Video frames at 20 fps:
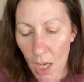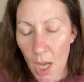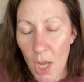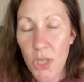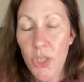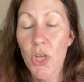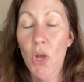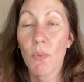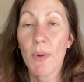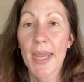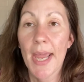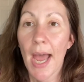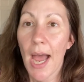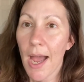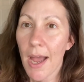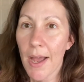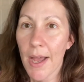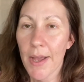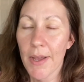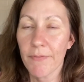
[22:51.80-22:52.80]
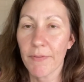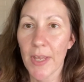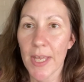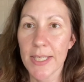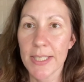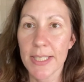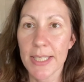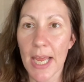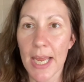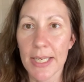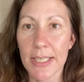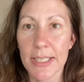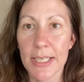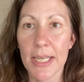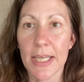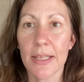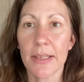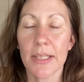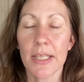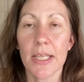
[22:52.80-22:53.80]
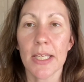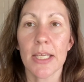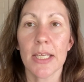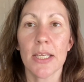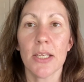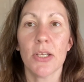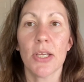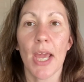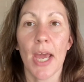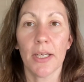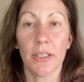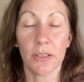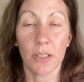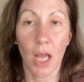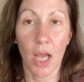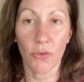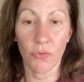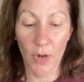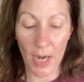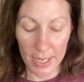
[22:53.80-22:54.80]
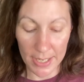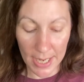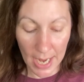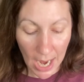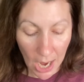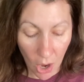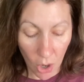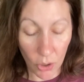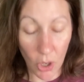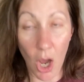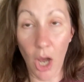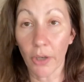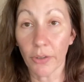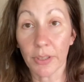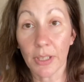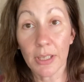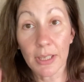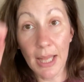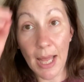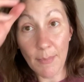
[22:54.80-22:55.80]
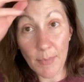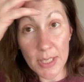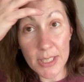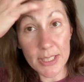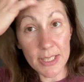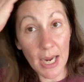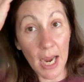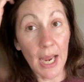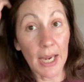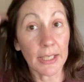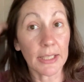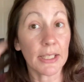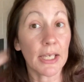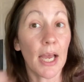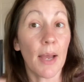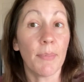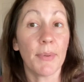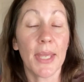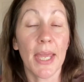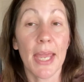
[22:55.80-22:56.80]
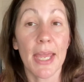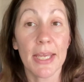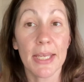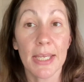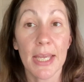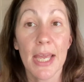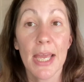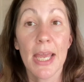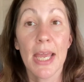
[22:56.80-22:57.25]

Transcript: So we have a scent in the catalog right now called Clementine Cupcake.